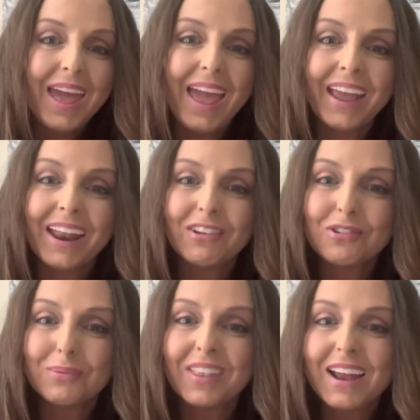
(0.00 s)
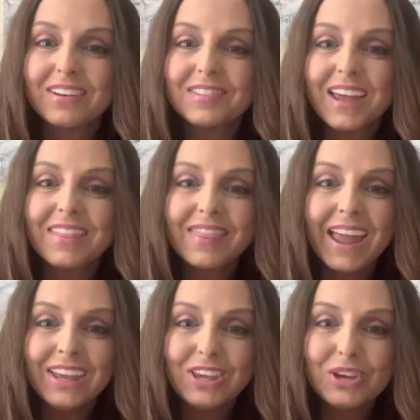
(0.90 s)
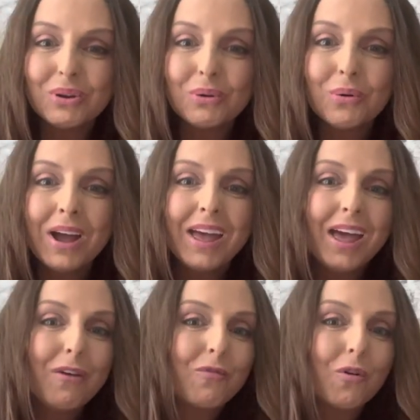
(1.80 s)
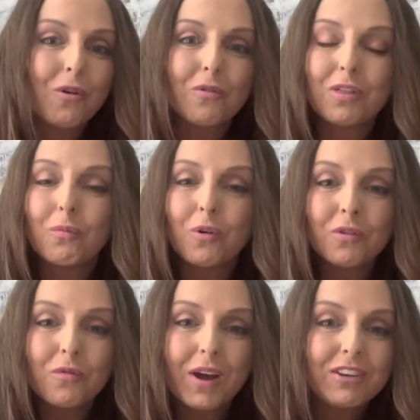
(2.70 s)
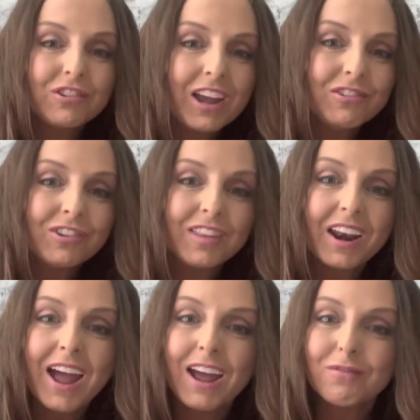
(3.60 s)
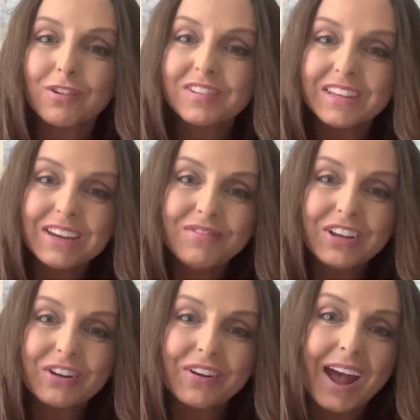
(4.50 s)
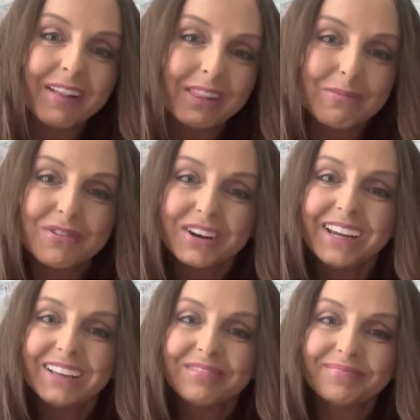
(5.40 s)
and I just would like to say thank you for the wonderful education that I have received here at Liberty.